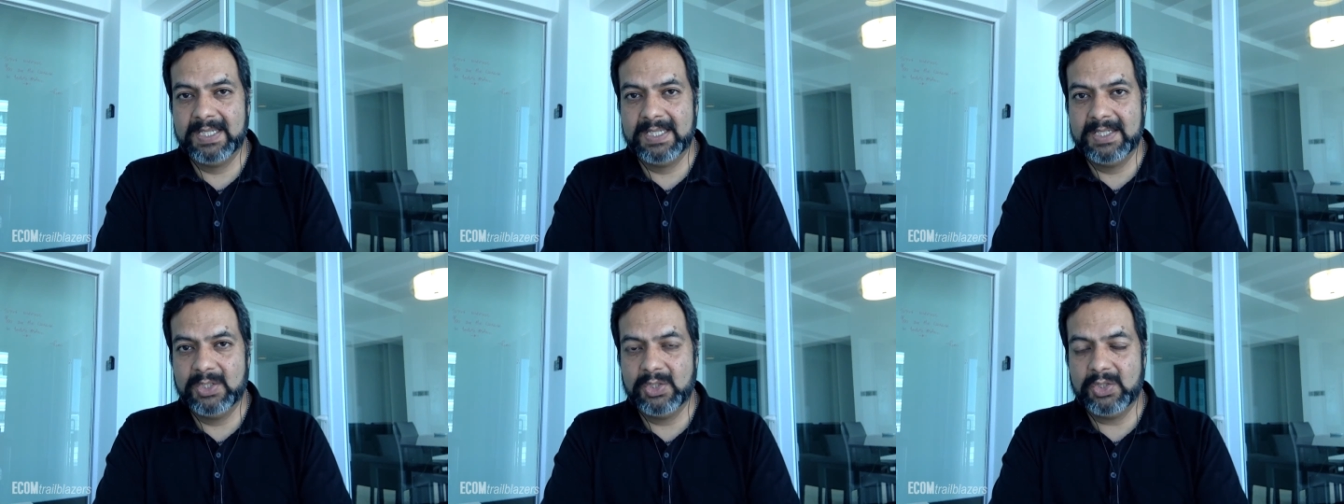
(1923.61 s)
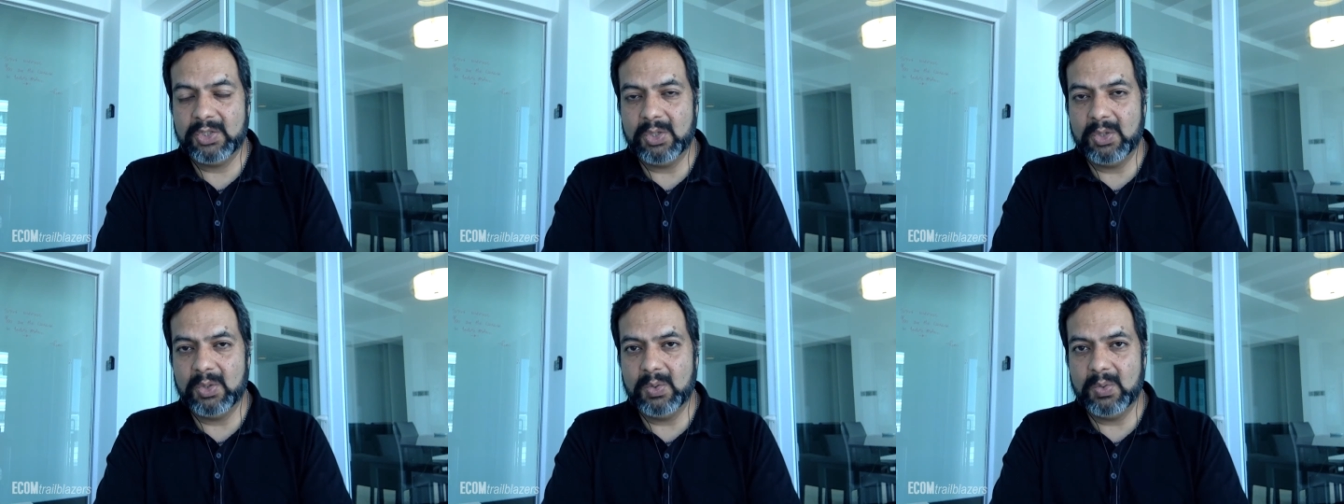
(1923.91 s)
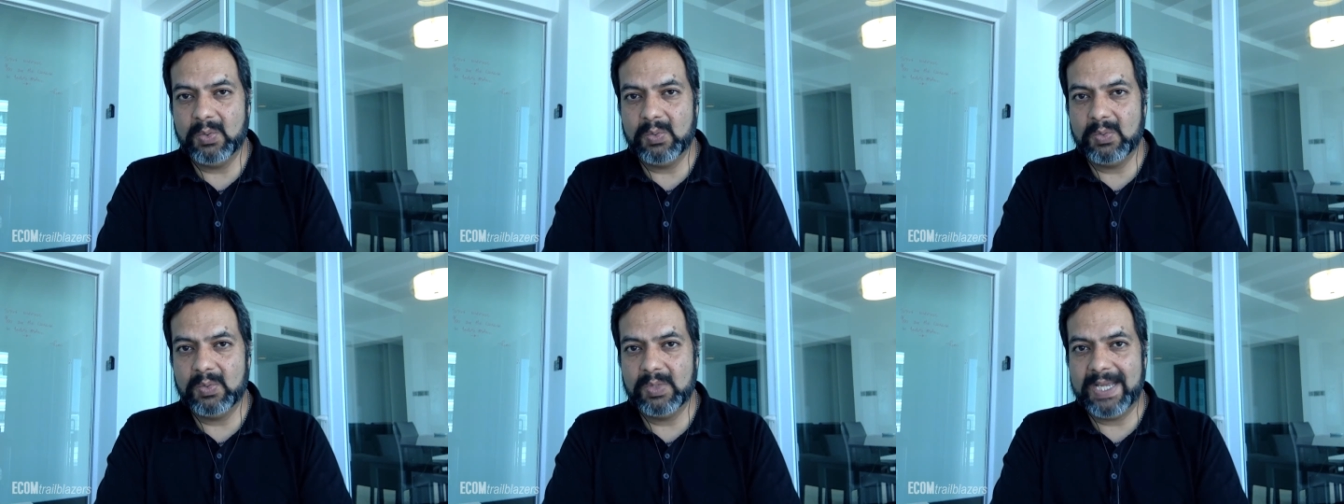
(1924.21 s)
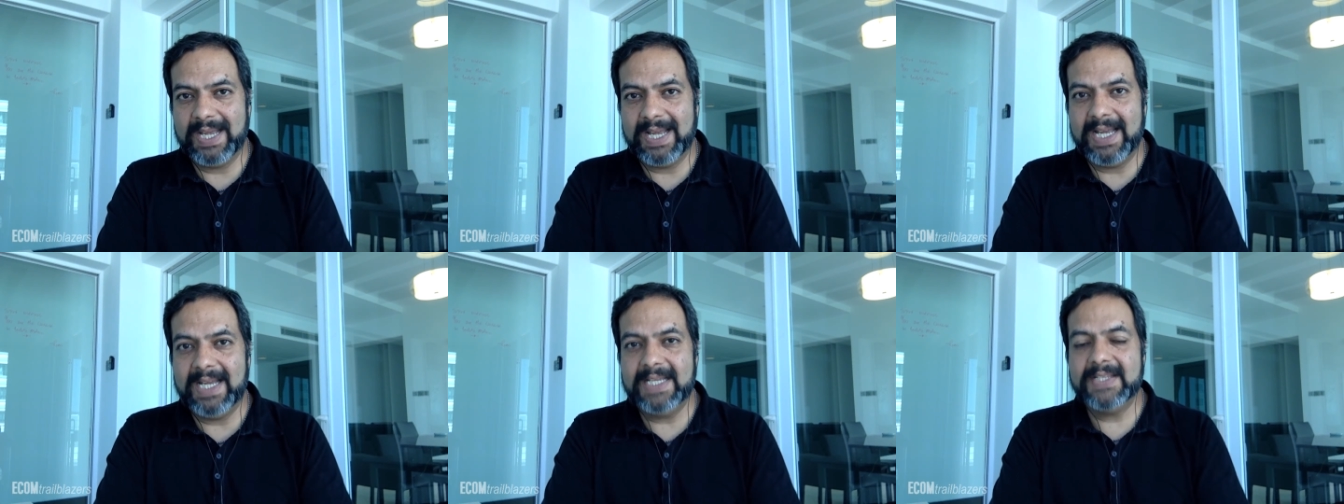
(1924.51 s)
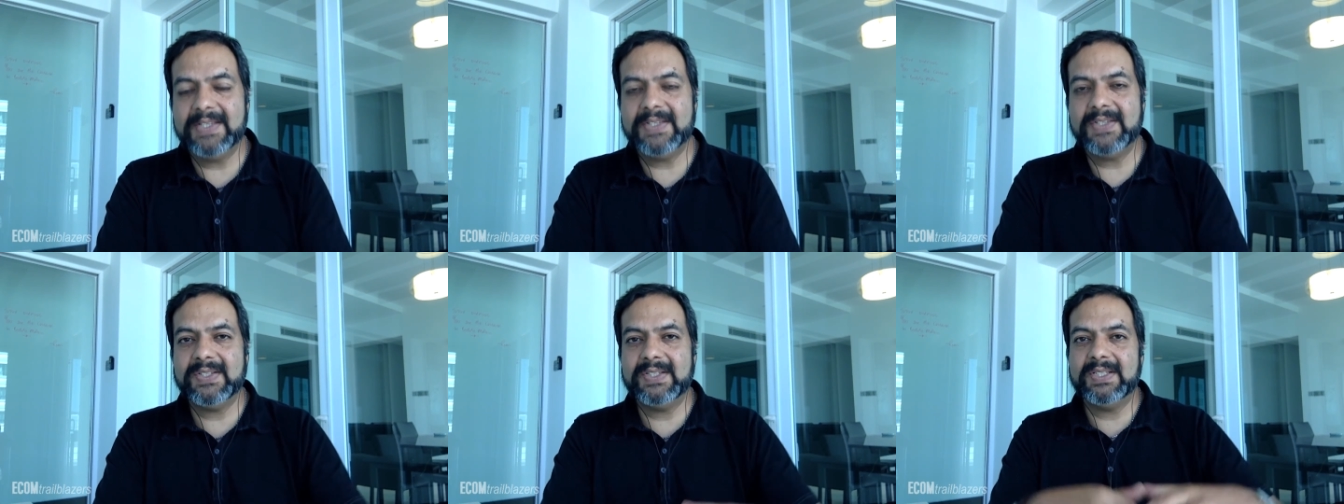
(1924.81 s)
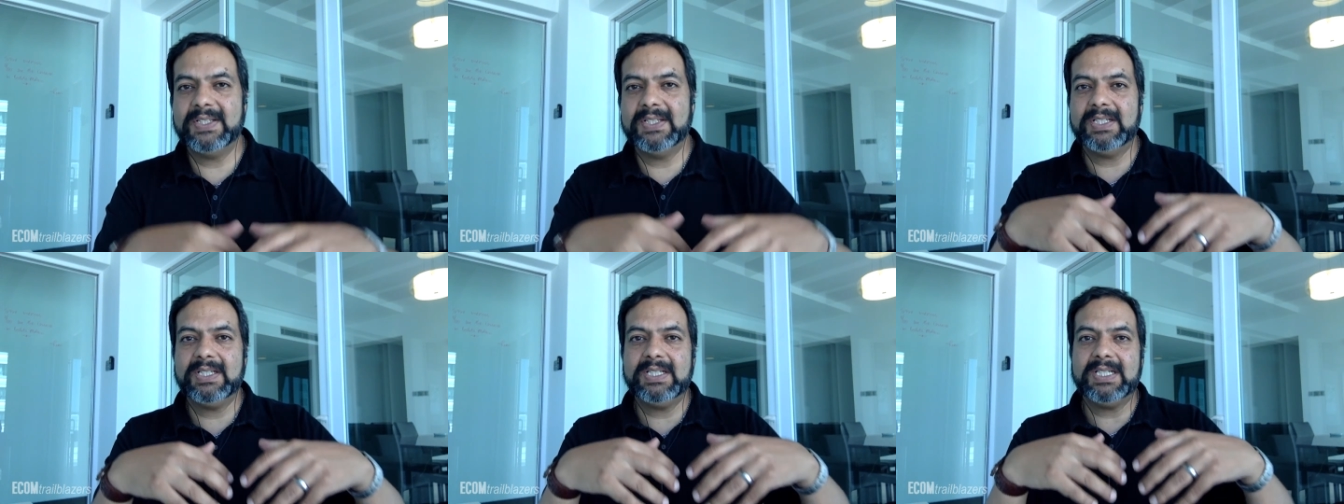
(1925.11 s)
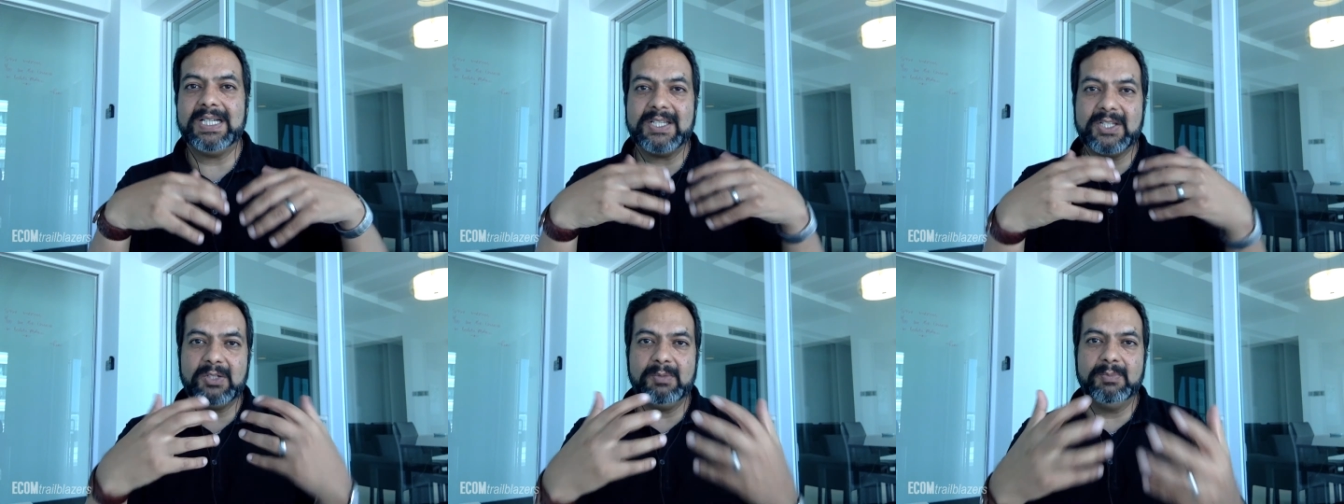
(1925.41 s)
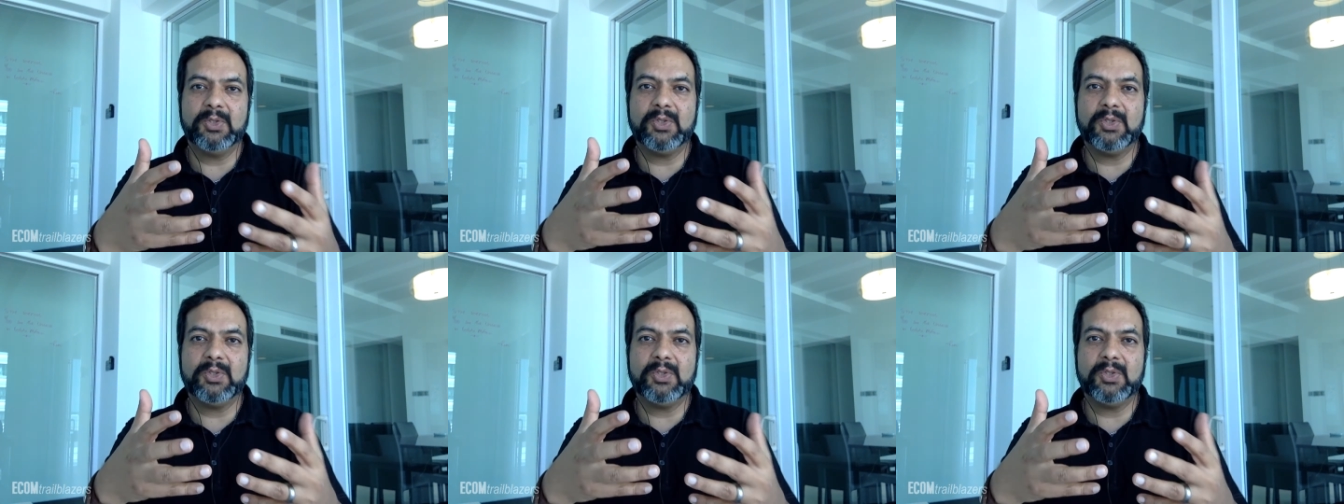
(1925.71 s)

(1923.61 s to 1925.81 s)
So as customer